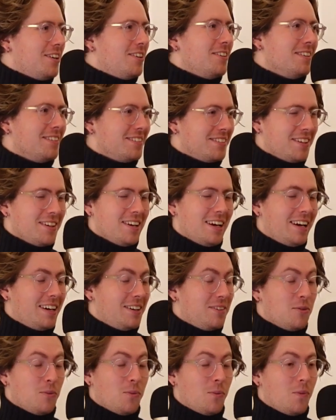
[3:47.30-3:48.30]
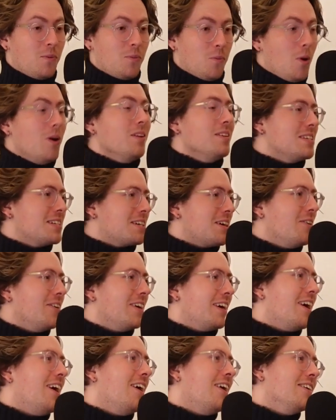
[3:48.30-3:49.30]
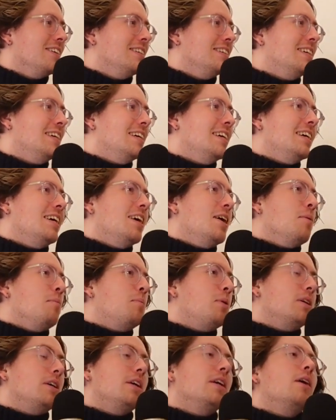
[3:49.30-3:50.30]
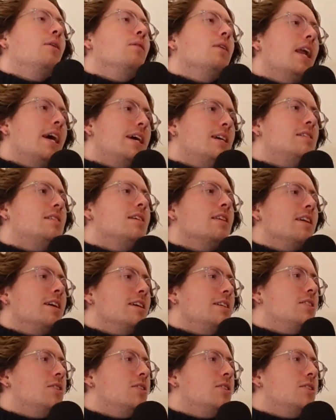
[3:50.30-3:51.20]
you're like, what's going on? But, later they